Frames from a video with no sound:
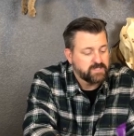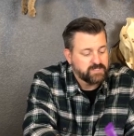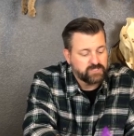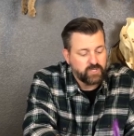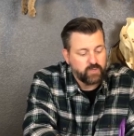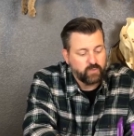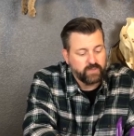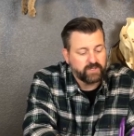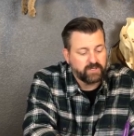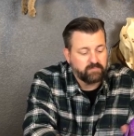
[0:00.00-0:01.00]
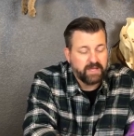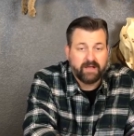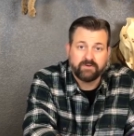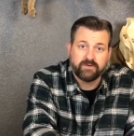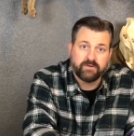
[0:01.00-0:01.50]
So we're going to
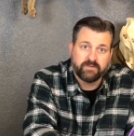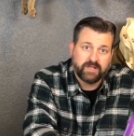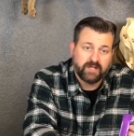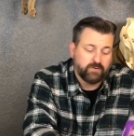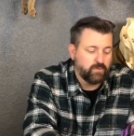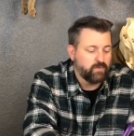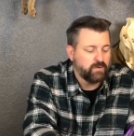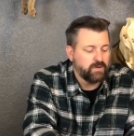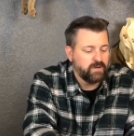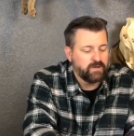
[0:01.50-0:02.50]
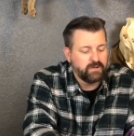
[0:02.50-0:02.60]
powder that corn,